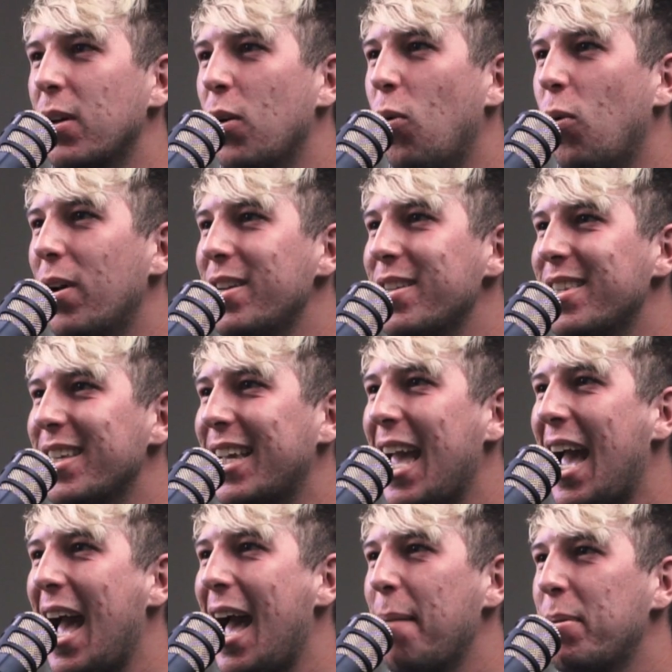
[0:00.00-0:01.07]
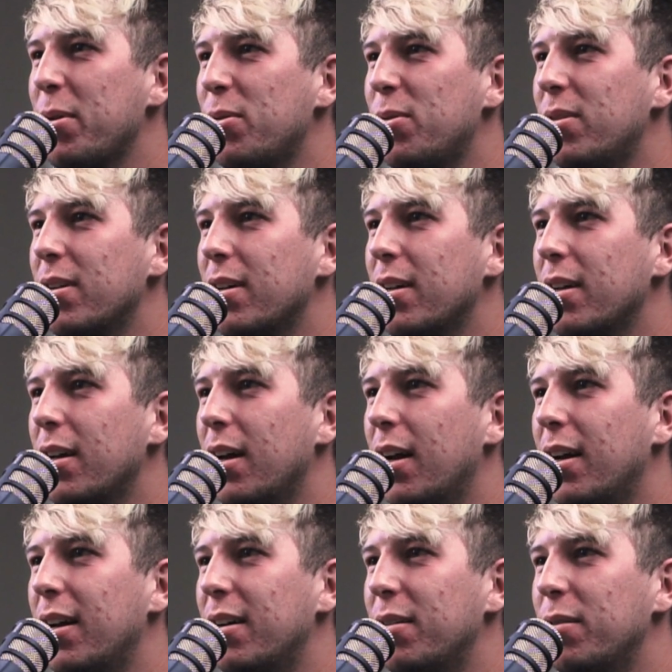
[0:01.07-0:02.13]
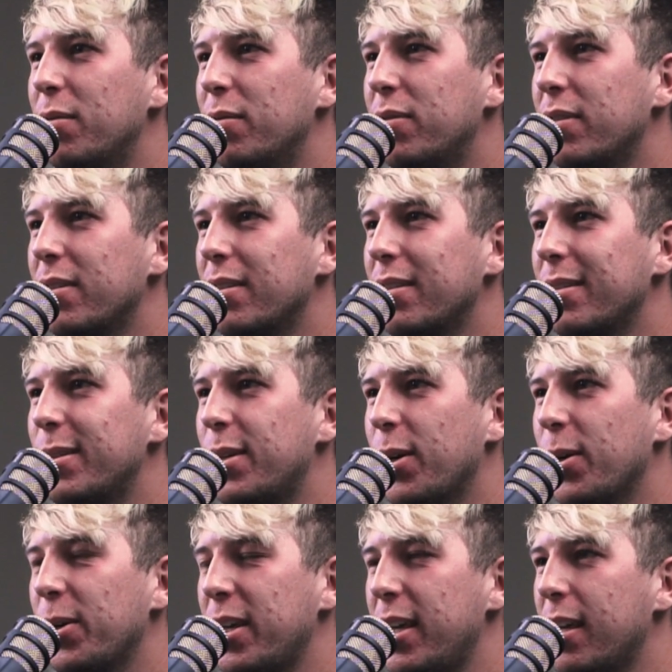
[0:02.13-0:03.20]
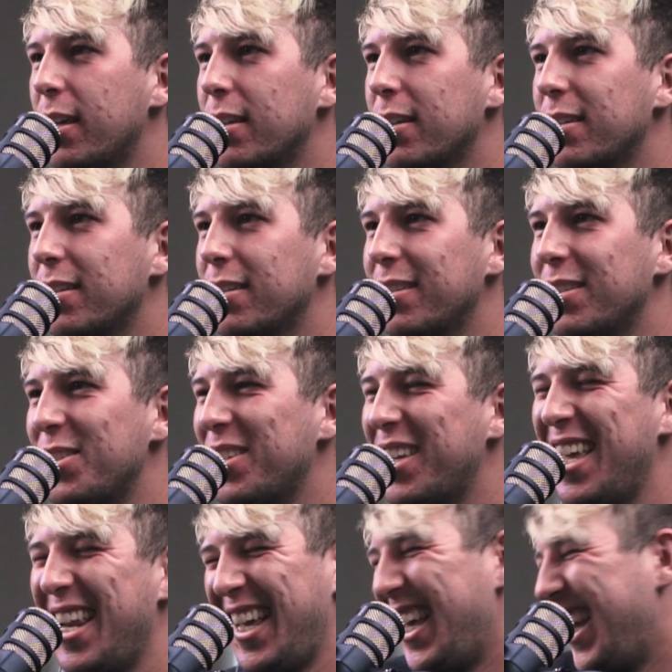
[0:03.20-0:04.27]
What is the capital of Turkey? Just kidding.